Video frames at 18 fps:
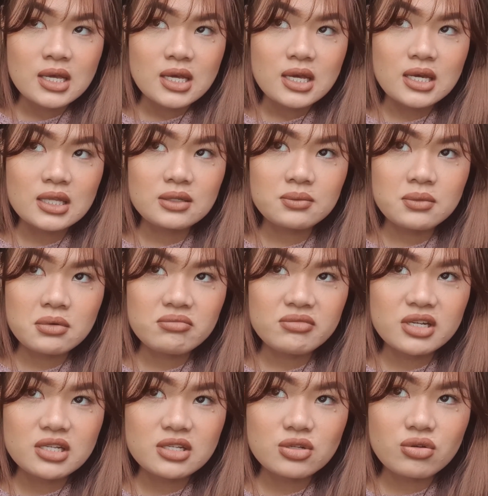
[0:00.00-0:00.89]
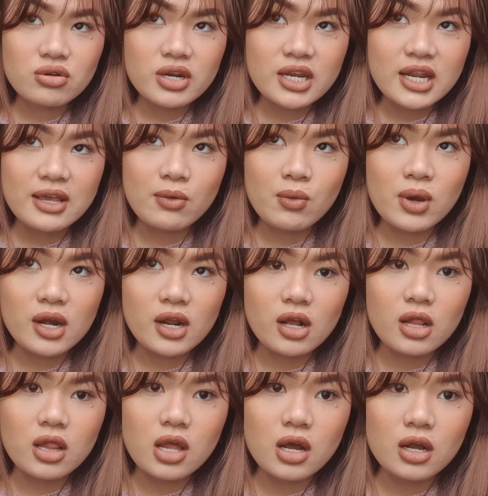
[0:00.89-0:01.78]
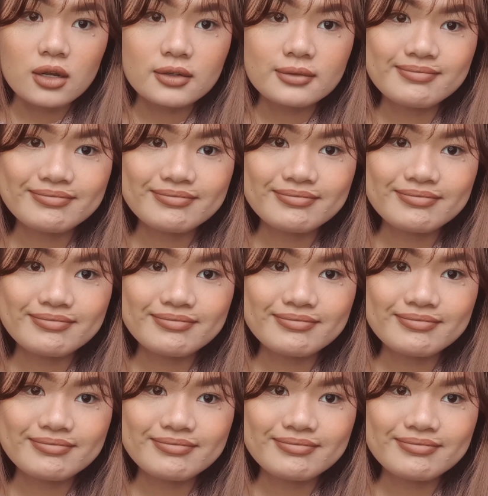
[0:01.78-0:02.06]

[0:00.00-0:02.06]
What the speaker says: at the moment it's already 1 o'clock.